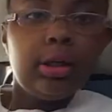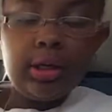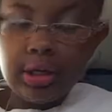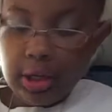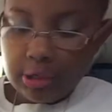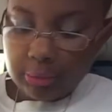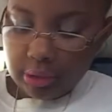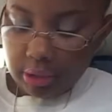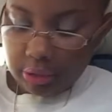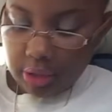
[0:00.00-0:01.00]
Yeah, guys,
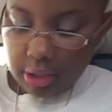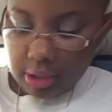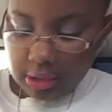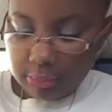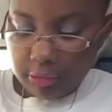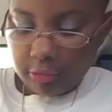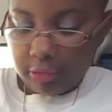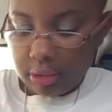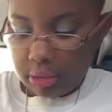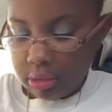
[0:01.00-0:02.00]
but the thing has been
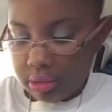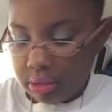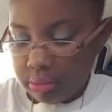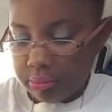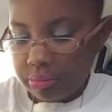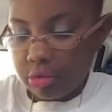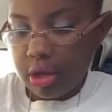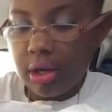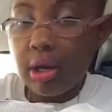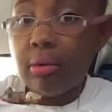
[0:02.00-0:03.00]
fun.
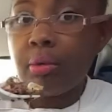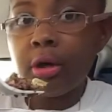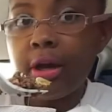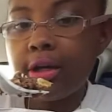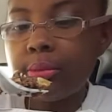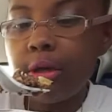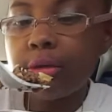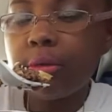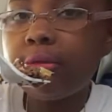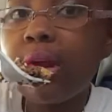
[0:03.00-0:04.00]
The where my ex
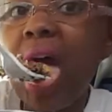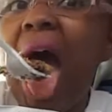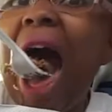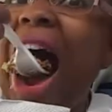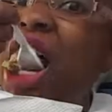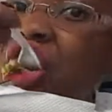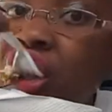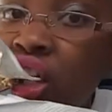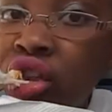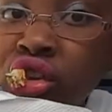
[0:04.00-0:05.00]
been
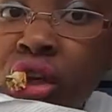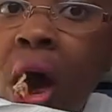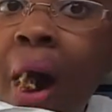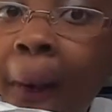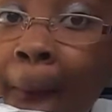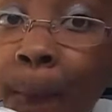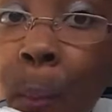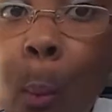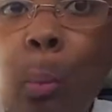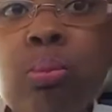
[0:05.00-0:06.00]
playing. Yeah, they
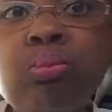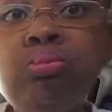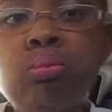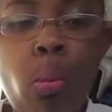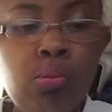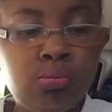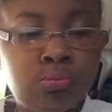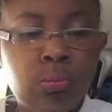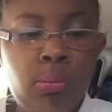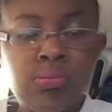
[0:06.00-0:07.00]
have different classes
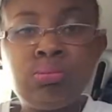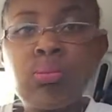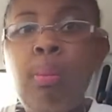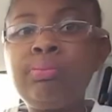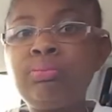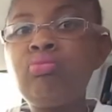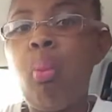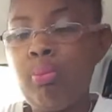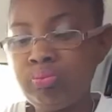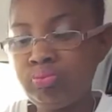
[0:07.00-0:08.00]
and stuff
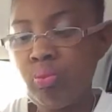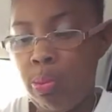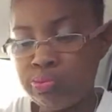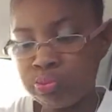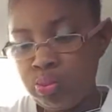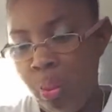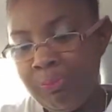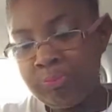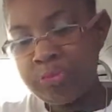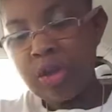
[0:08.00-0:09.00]

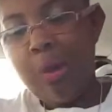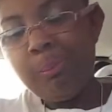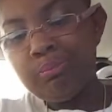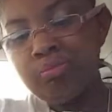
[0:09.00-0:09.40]
up there.